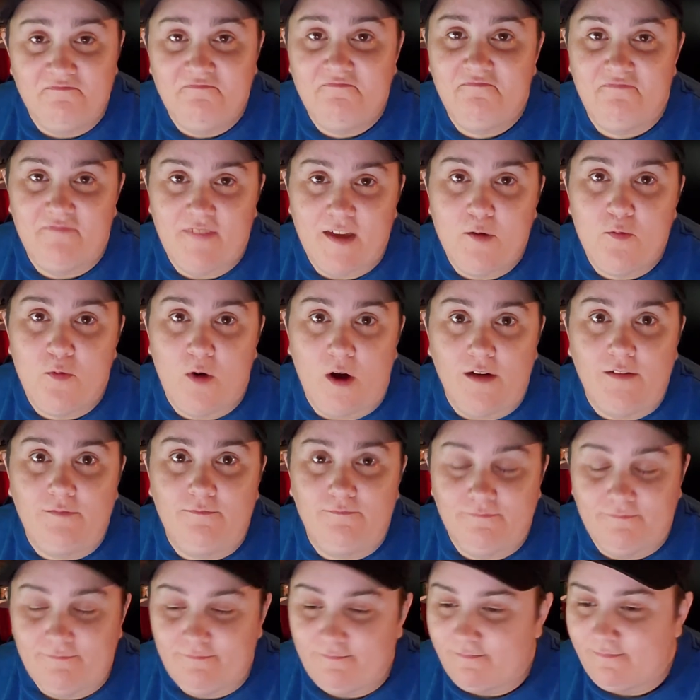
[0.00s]
They won,
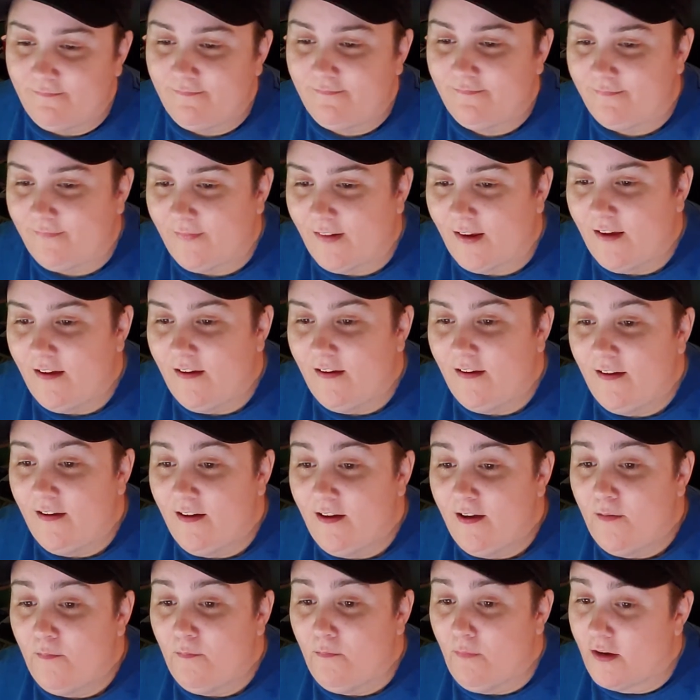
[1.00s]

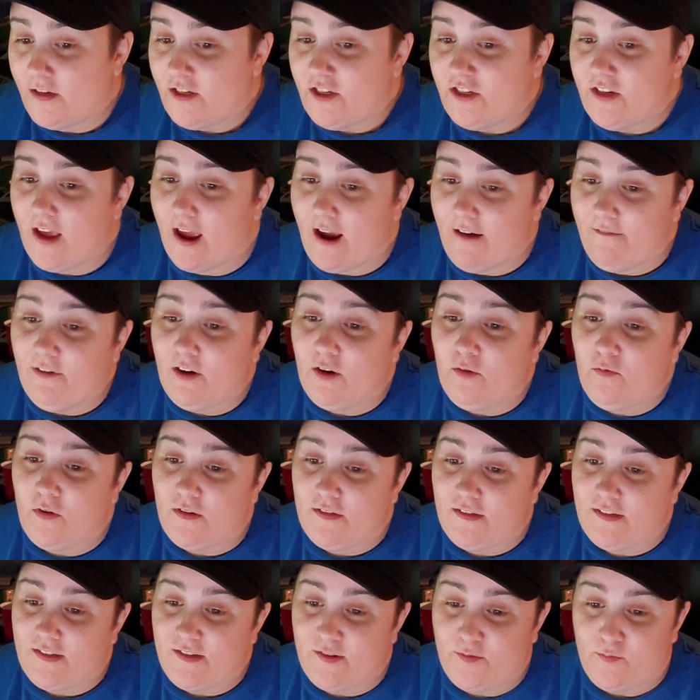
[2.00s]
much to
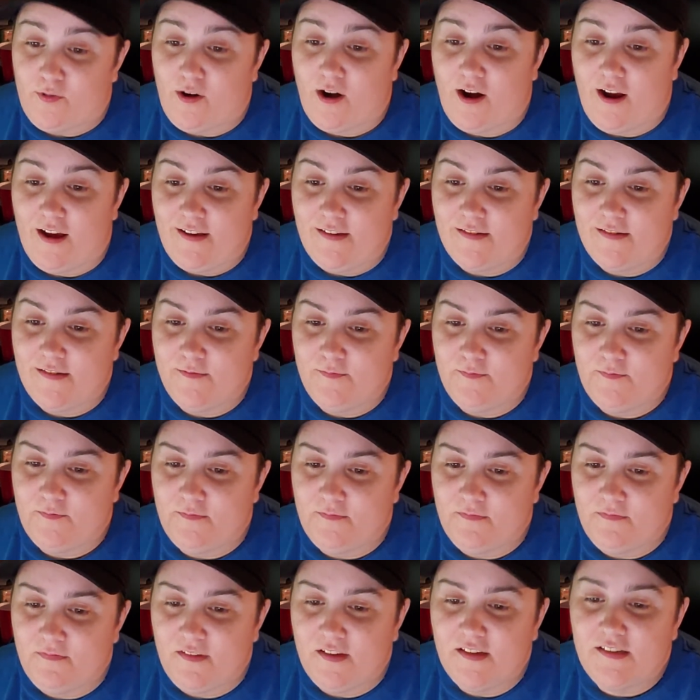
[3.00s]
everyone's surprise,
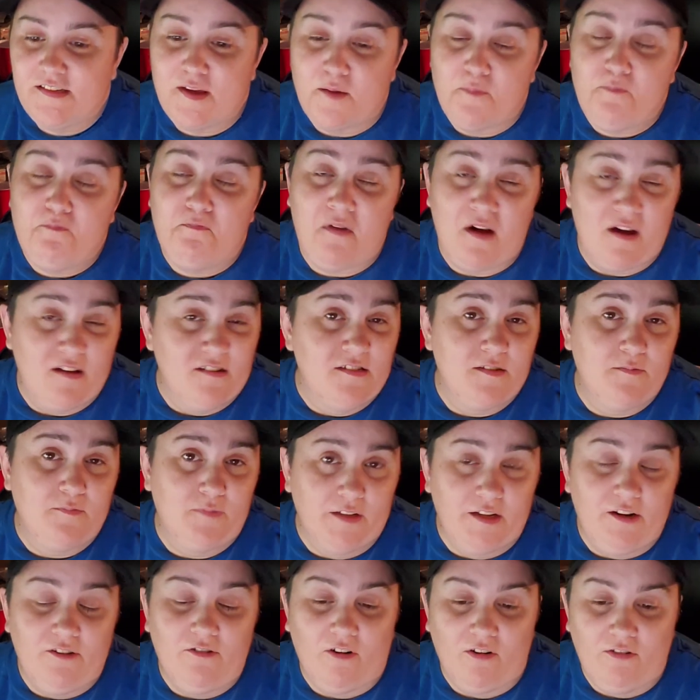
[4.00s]
except
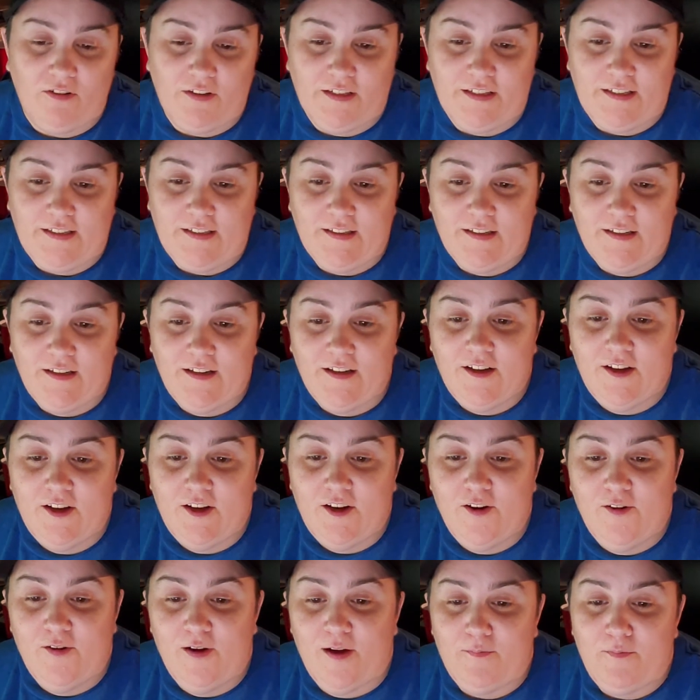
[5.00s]
possibly Crowley,
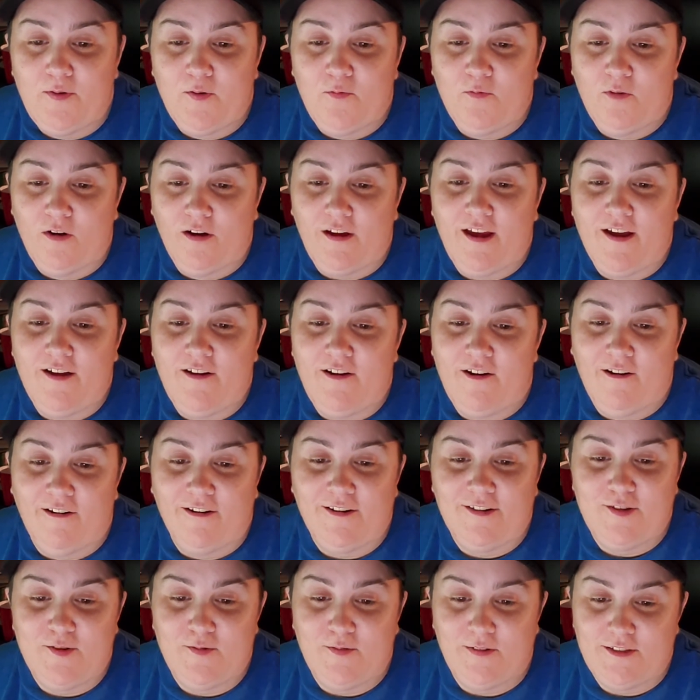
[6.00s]
who had been working
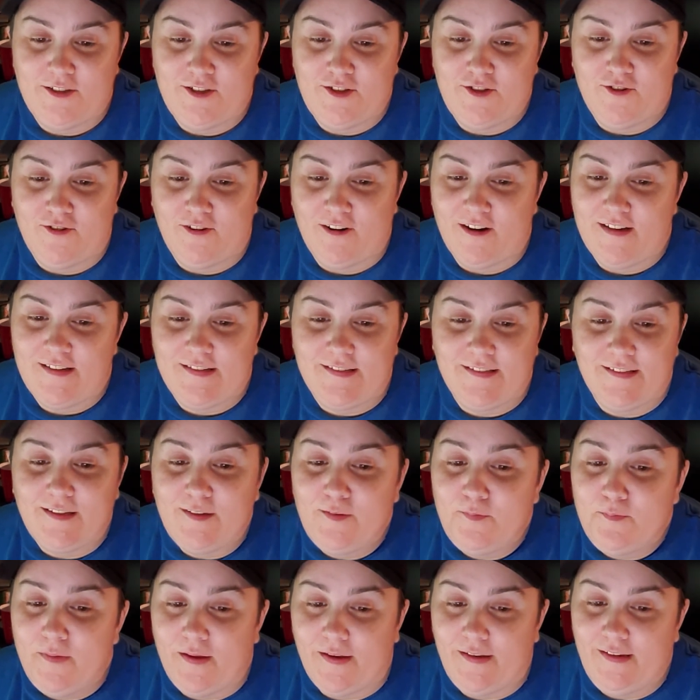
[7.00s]
hard to ensure his
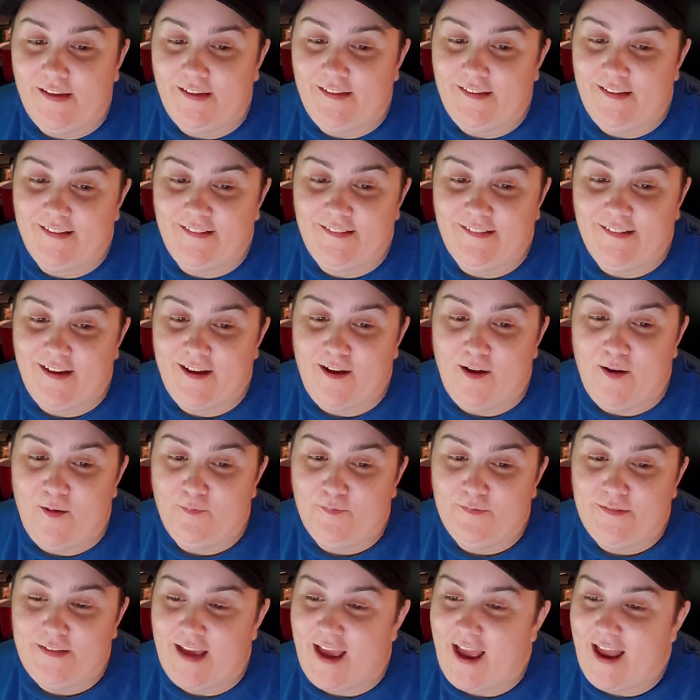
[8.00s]
little minion didn't
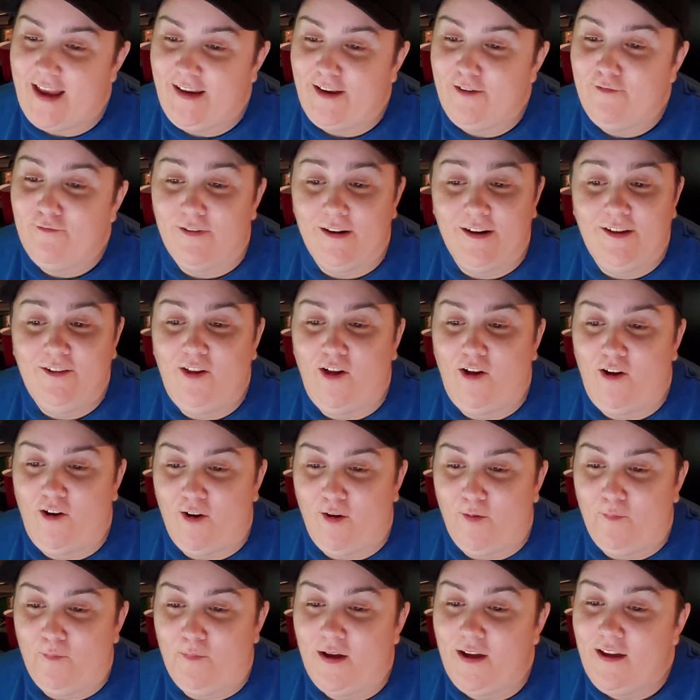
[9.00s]
come to any real
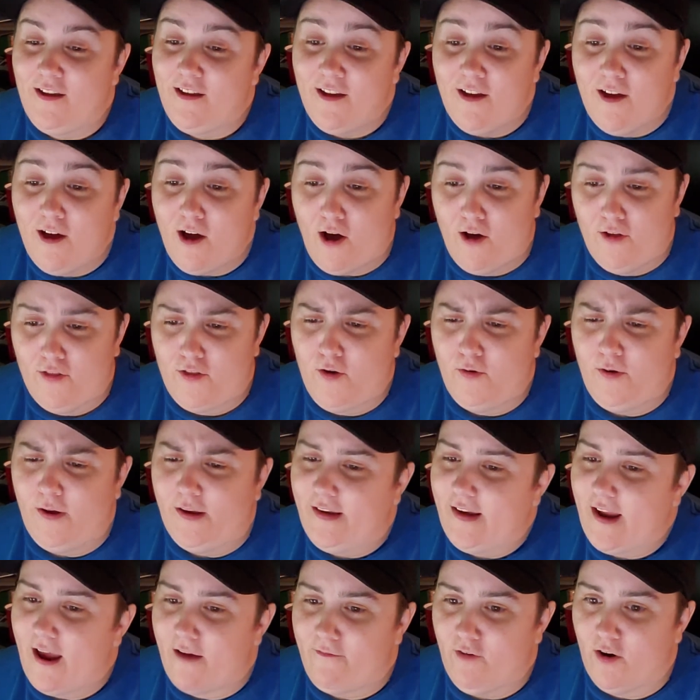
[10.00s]
harm, although
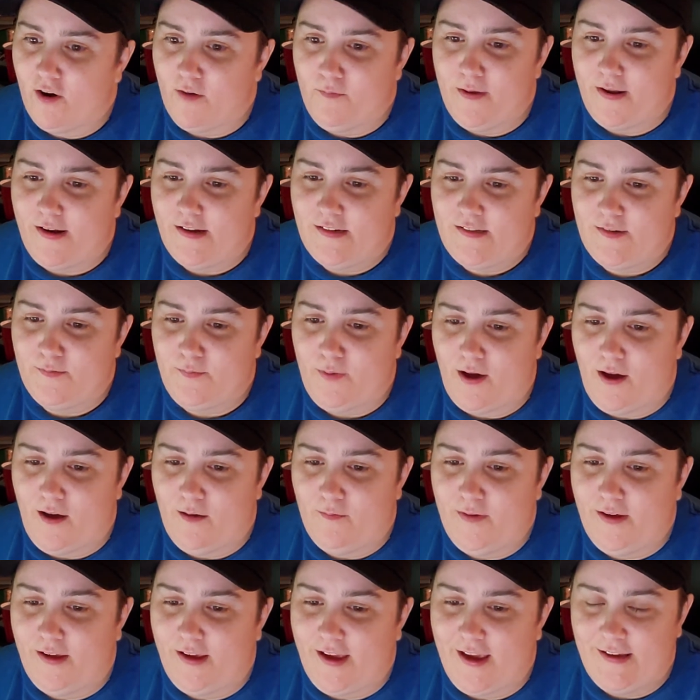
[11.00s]
he'd never admit it to
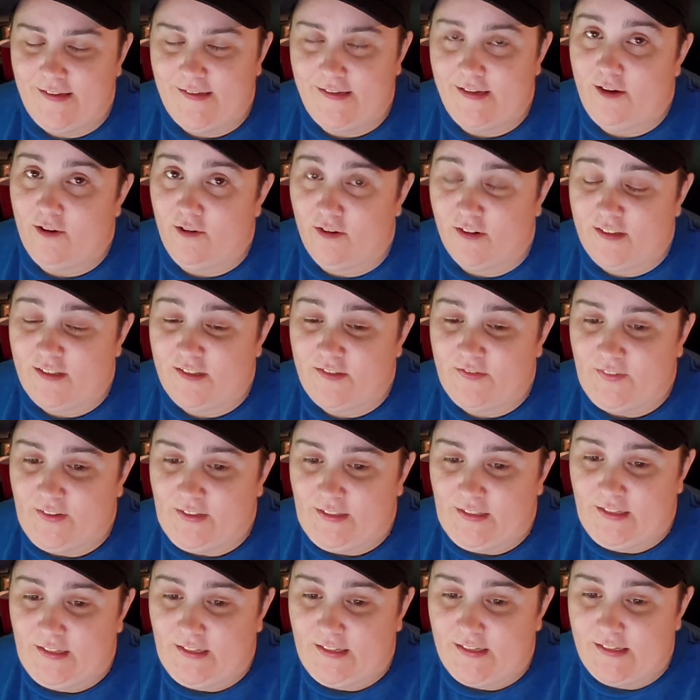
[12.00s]
Bob in case he hurt his
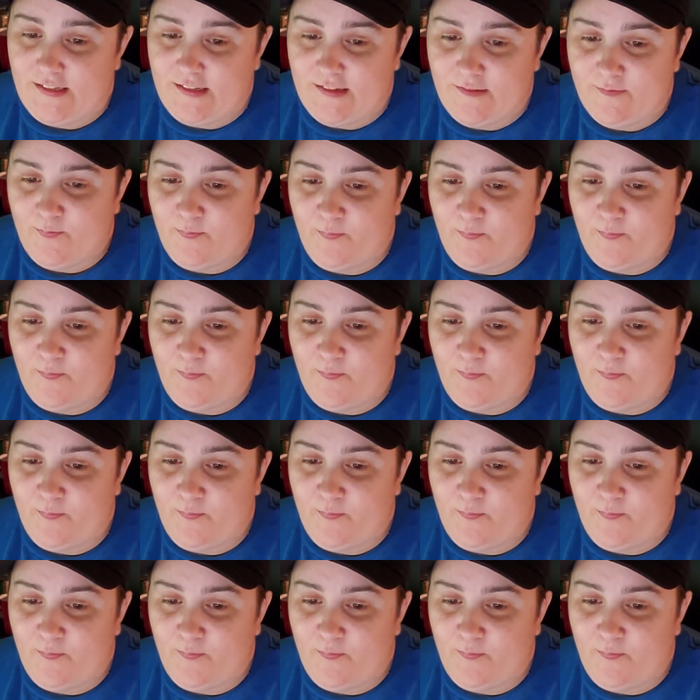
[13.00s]
feelings.